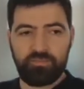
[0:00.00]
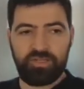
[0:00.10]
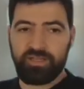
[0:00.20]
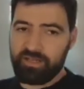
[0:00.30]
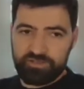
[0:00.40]

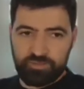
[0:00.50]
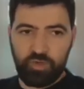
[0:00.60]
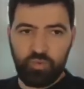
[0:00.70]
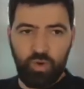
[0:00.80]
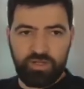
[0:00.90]
The
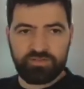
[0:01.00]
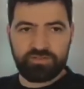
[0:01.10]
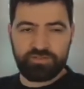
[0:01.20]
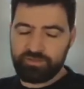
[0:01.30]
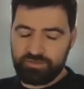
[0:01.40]
customer
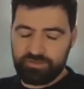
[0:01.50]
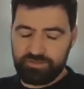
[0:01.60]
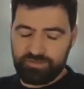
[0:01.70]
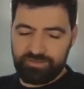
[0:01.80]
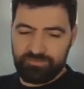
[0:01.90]
wants
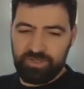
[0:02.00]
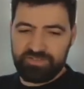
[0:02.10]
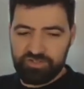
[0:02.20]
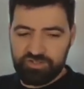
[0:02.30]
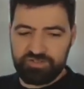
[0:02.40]
the
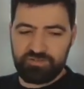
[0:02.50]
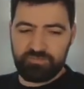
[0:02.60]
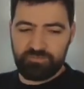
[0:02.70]
message is